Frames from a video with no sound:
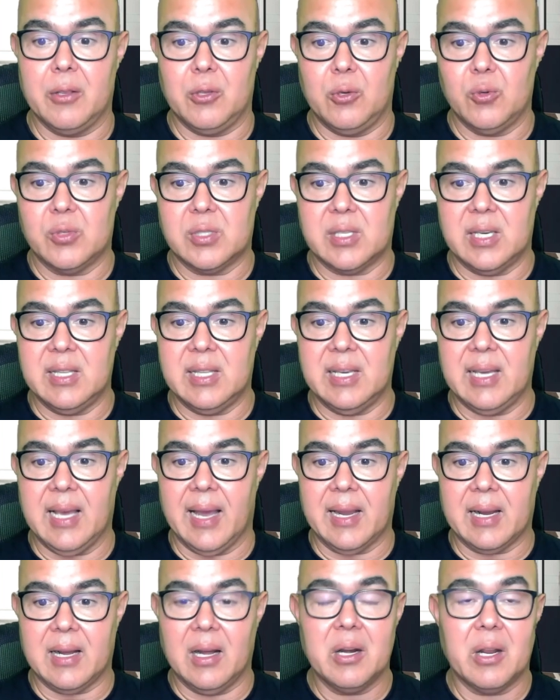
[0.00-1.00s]
see the
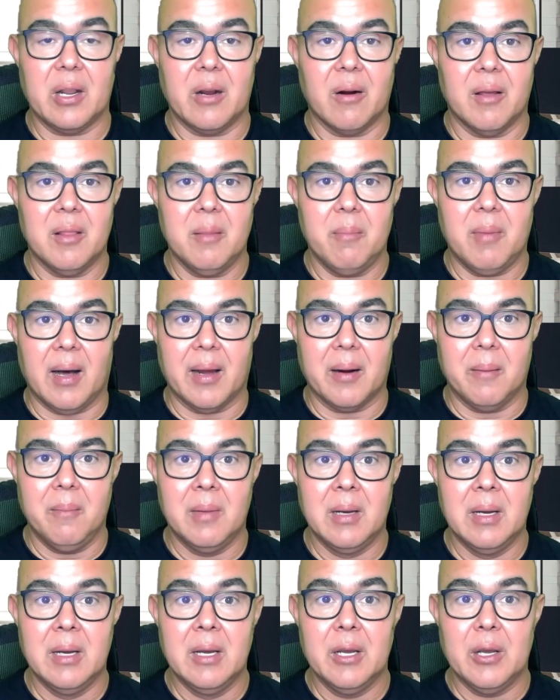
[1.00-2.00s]
icon here at the bottom.
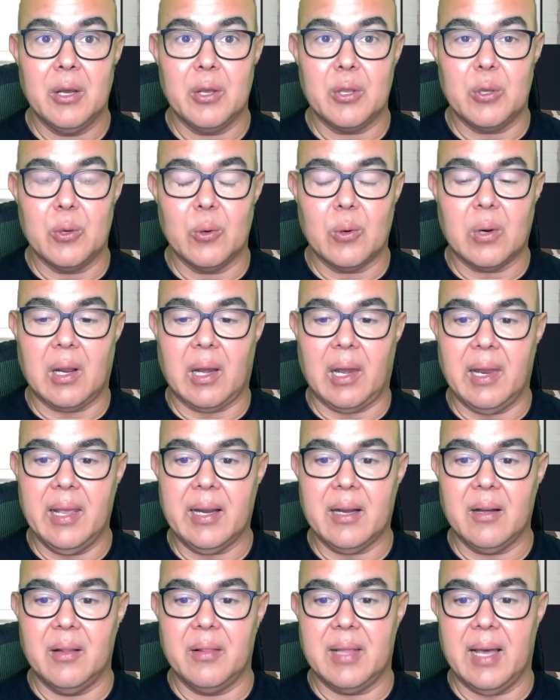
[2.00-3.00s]
You
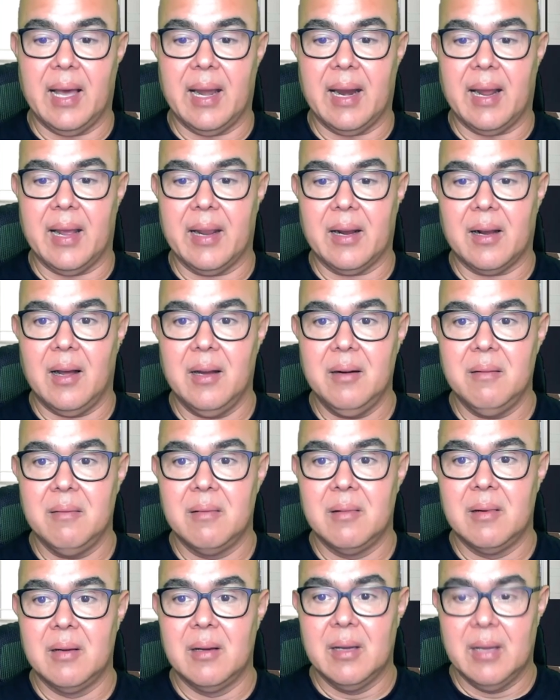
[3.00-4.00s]
click on that icon,
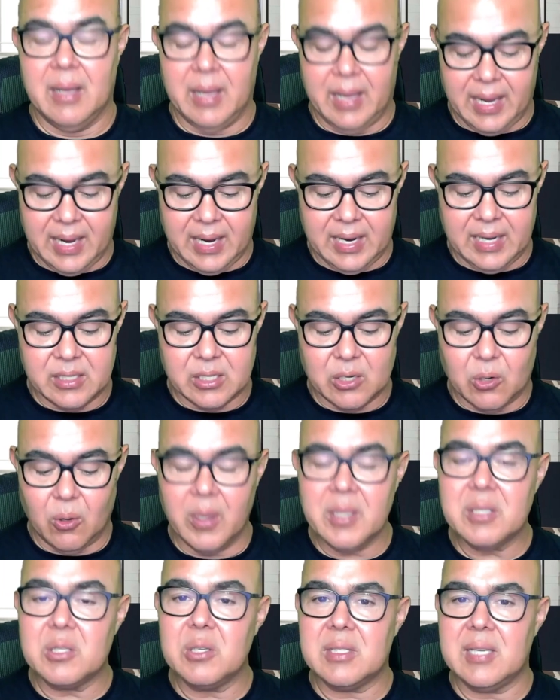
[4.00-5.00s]
and it's
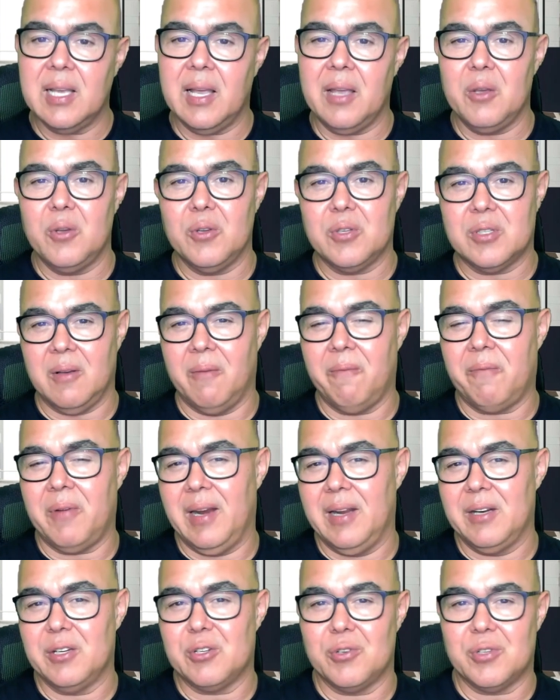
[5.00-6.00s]
going to tell you something
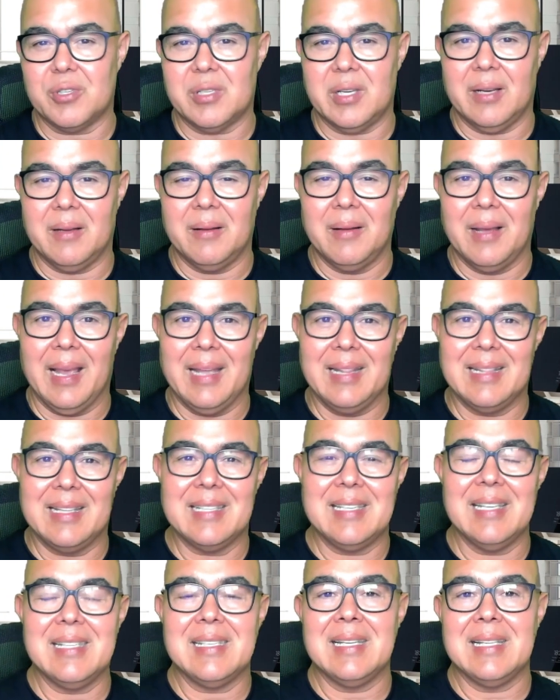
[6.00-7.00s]
interesting. And
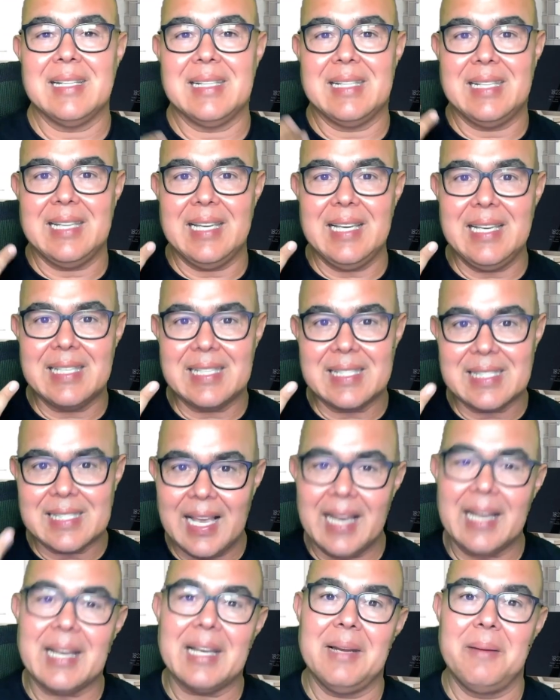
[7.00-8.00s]
this is the
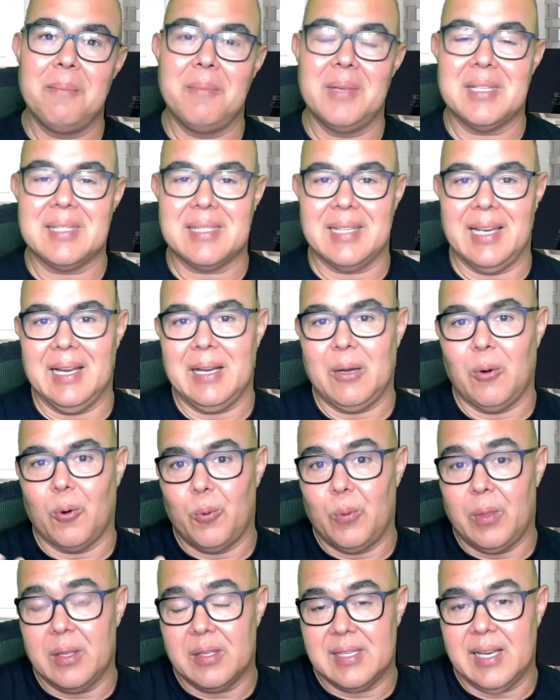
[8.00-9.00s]
second mistake, or
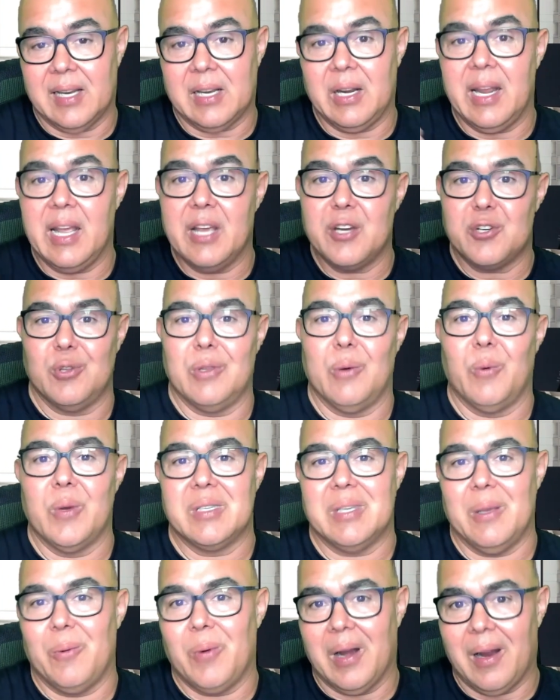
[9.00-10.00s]
the second issue that we
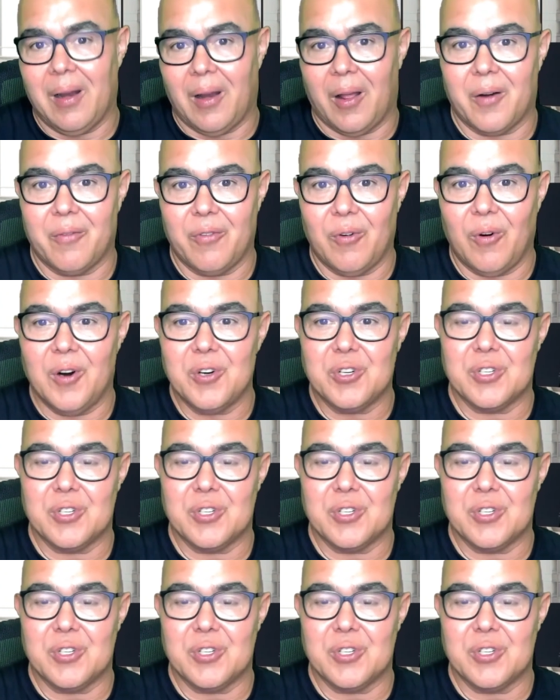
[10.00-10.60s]
see with a lot of our